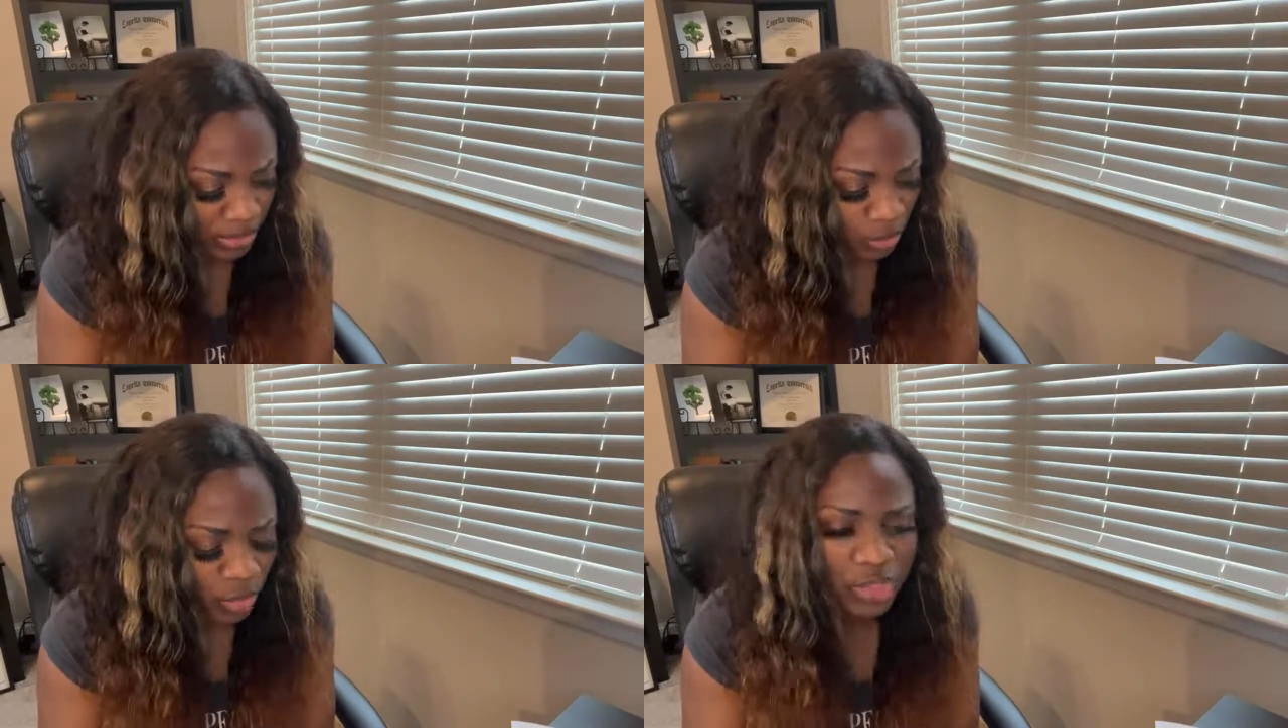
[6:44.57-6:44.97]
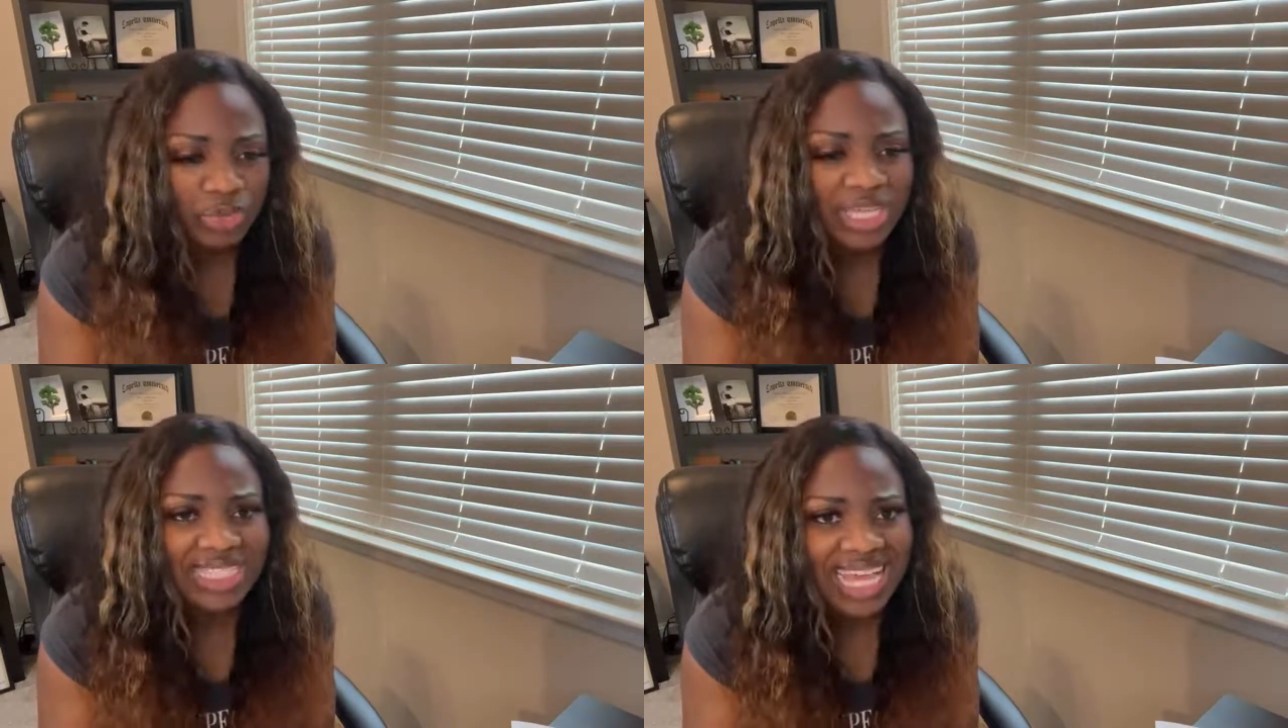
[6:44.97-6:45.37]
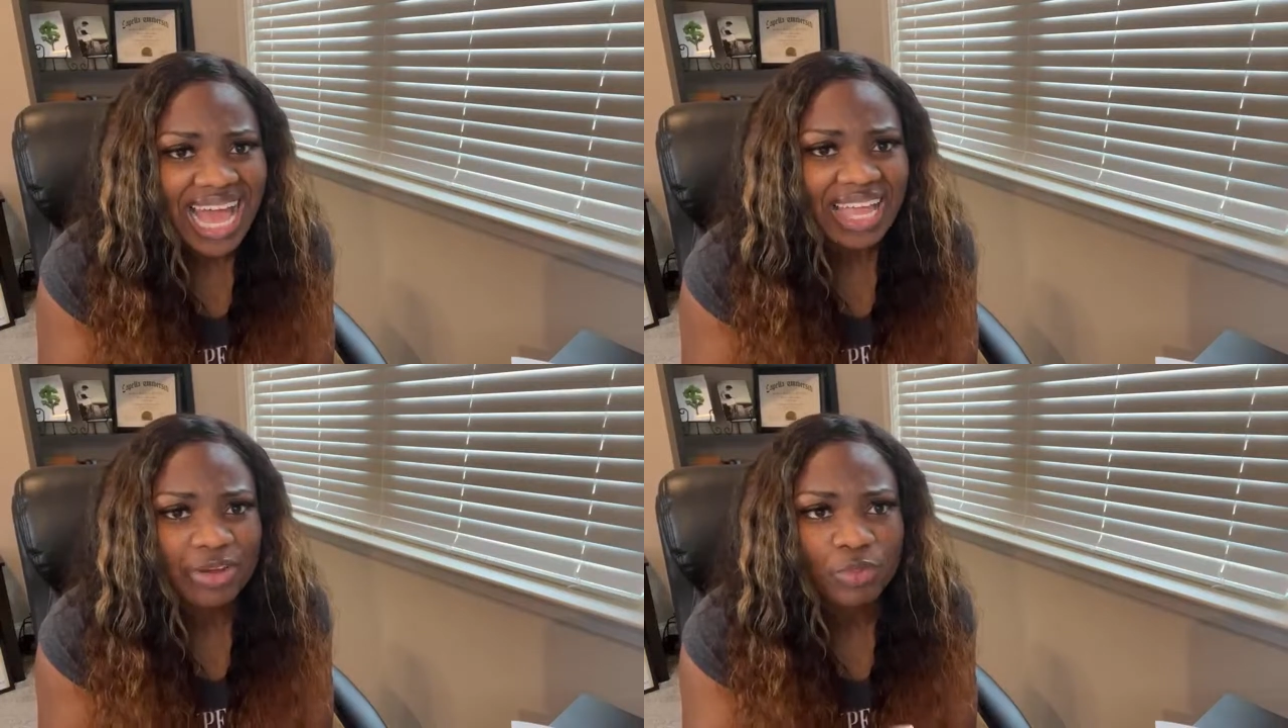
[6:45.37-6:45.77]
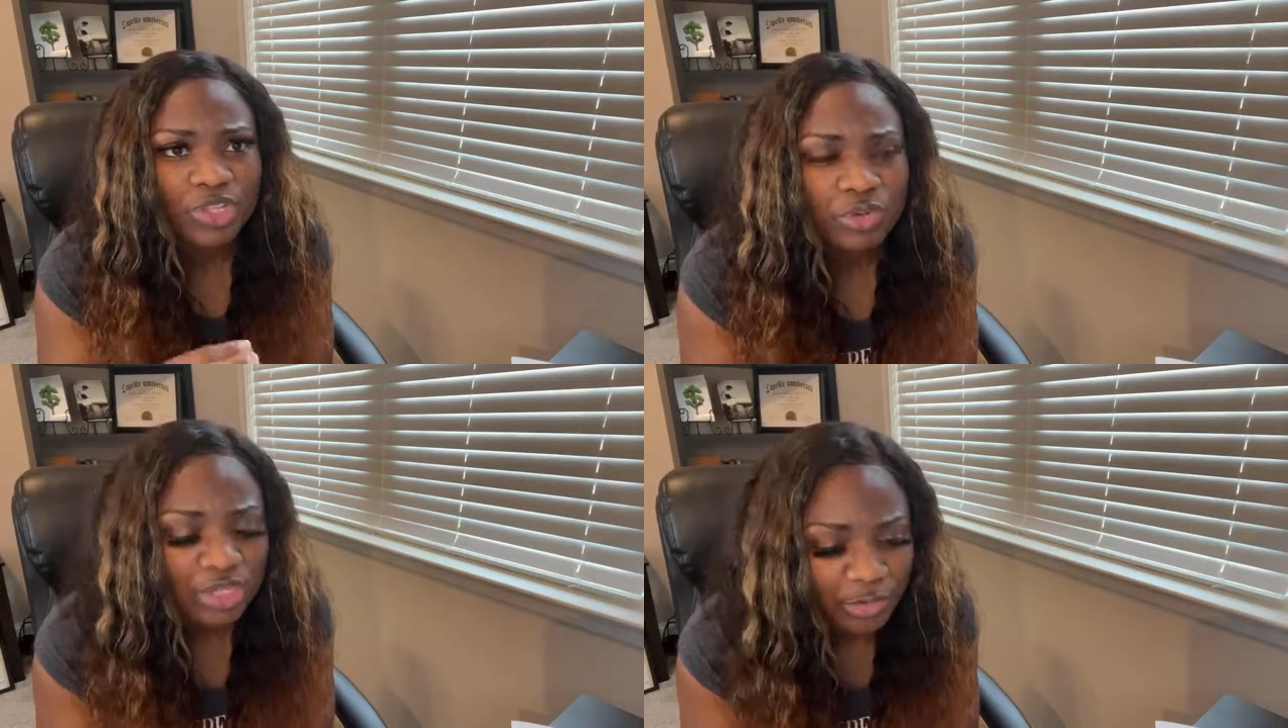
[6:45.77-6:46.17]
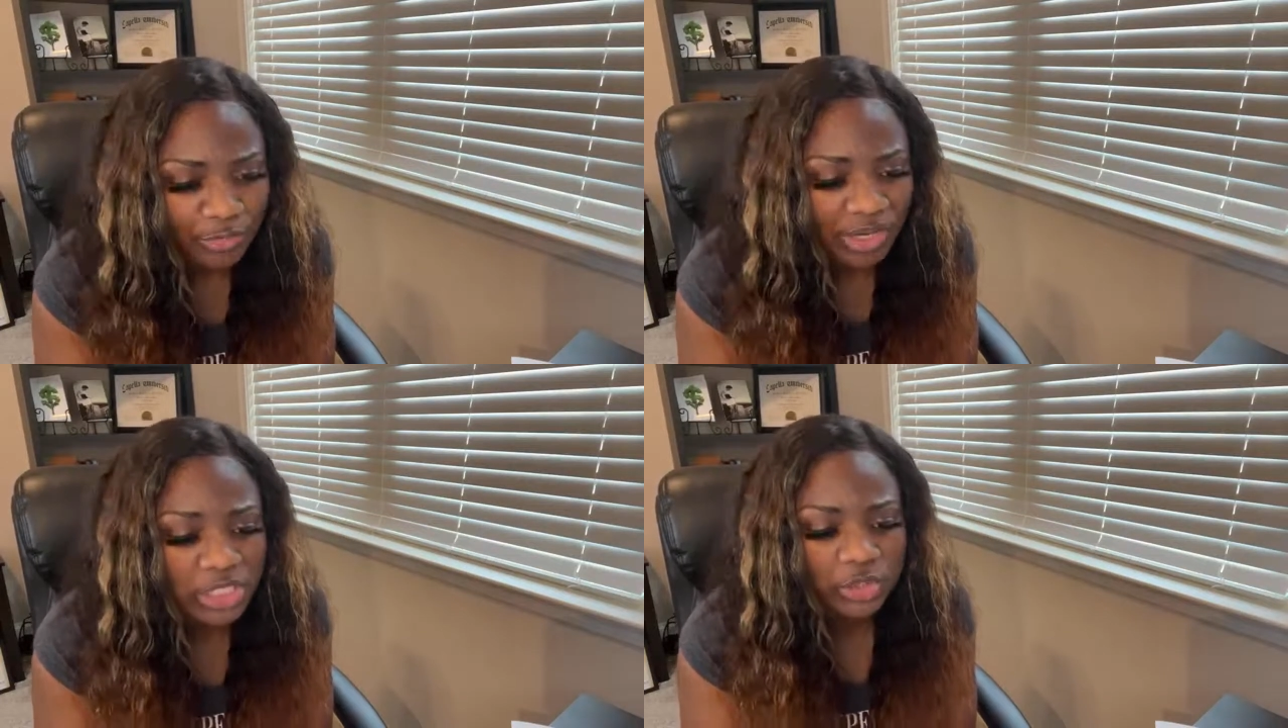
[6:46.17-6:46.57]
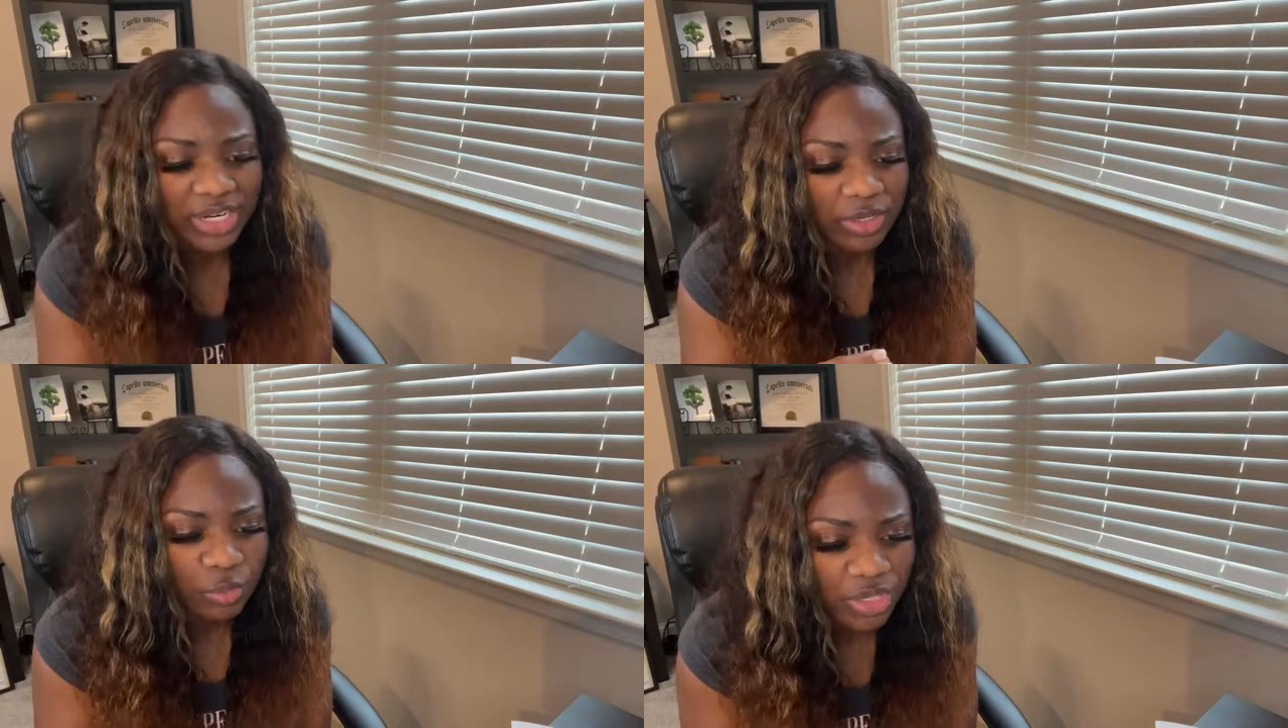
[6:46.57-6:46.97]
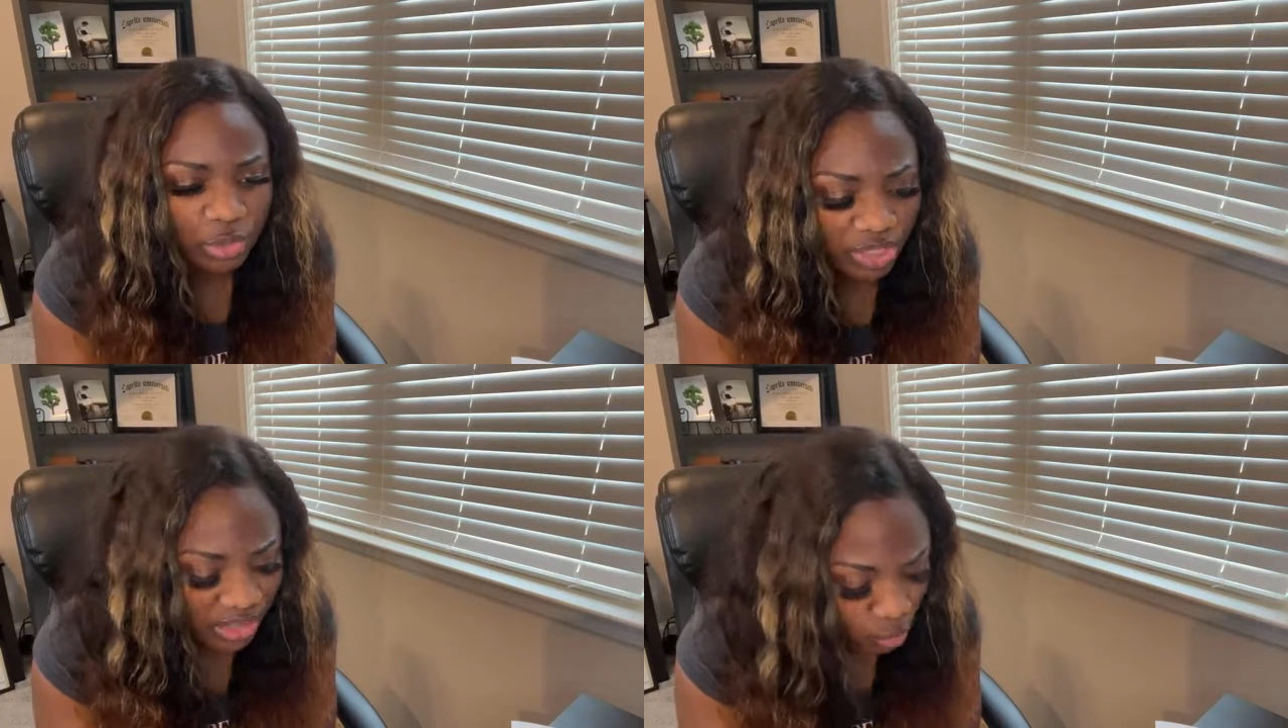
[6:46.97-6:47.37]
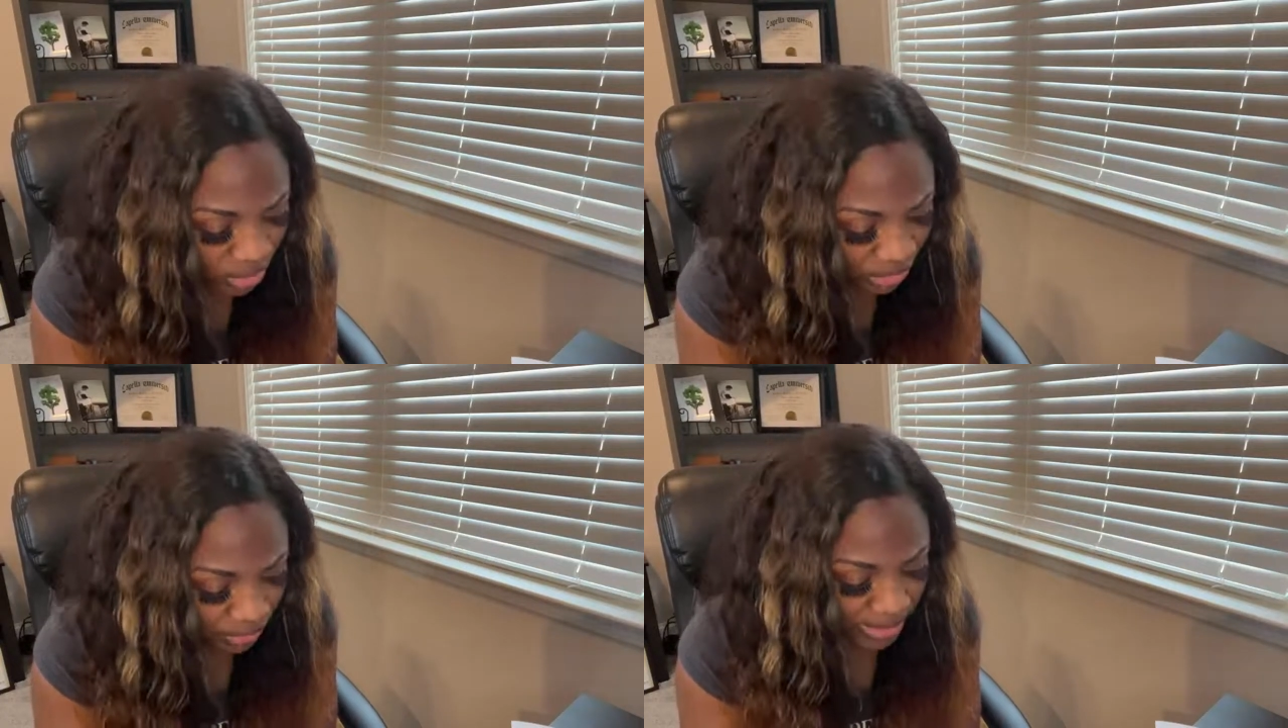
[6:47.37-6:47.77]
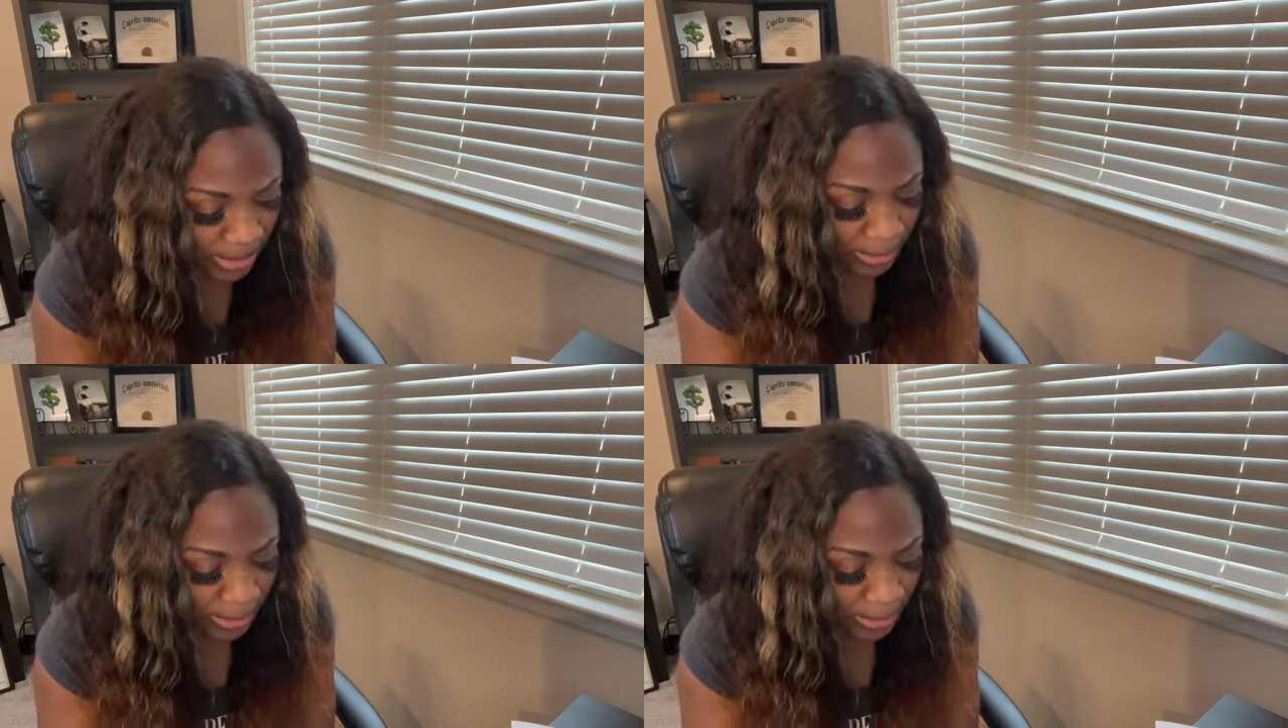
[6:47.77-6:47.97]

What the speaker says: when you get tired, when you get frustrated, when you get weary.